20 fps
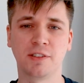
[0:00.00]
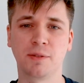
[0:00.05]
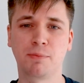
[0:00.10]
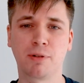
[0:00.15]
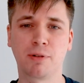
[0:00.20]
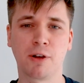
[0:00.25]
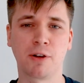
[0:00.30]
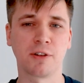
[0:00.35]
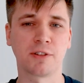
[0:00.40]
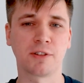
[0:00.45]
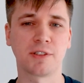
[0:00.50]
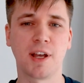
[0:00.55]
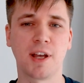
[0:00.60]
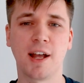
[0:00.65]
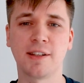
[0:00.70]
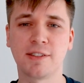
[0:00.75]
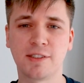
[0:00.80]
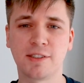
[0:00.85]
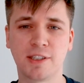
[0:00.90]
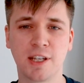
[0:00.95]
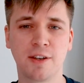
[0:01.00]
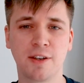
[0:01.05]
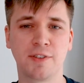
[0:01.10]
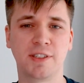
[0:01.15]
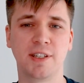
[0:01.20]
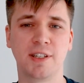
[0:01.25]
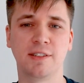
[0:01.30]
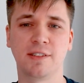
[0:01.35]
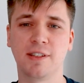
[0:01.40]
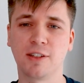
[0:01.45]
products and
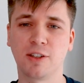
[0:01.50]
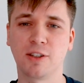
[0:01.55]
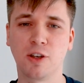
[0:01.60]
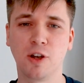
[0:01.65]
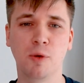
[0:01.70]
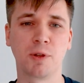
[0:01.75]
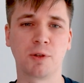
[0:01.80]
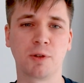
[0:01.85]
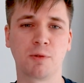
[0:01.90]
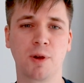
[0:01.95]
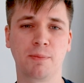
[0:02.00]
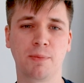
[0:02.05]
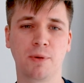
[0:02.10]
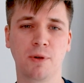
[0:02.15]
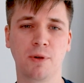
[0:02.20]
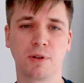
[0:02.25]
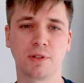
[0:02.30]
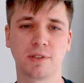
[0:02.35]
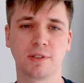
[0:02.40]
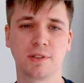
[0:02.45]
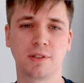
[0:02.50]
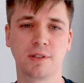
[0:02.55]
services that come with QuickBooks.